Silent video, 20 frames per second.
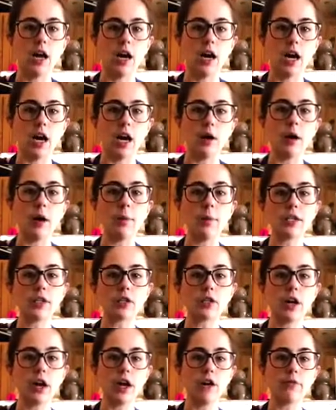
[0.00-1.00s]
a
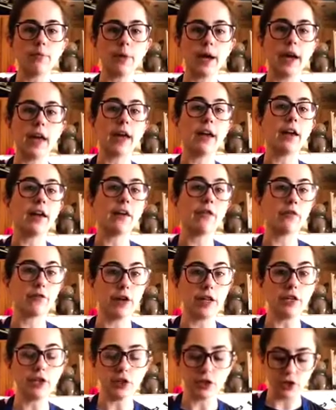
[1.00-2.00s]
mixture of my
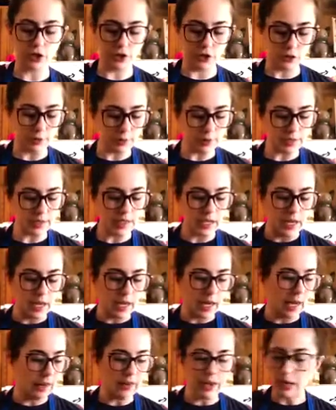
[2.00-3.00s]
fresh herbs,
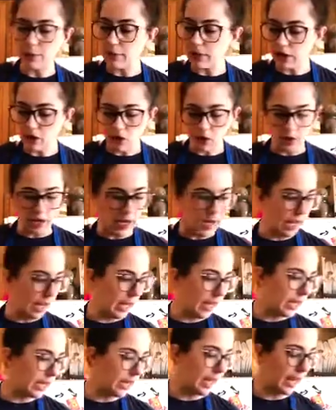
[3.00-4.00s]
and then I'm gonna go
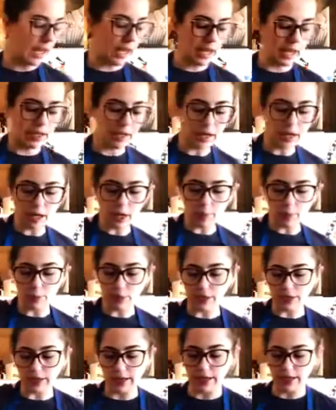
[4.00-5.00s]
ahead and
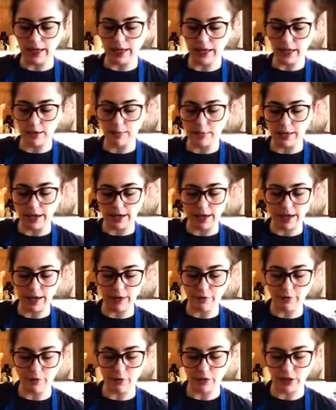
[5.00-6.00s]
put in my
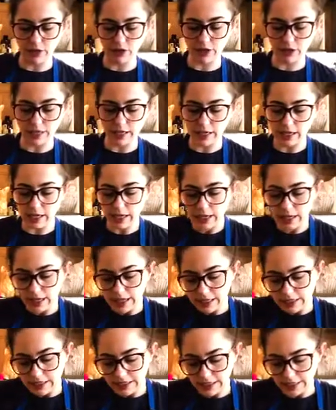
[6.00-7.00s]
freshly
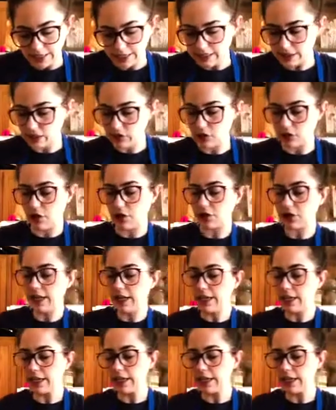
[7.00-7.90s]
sliced garlic.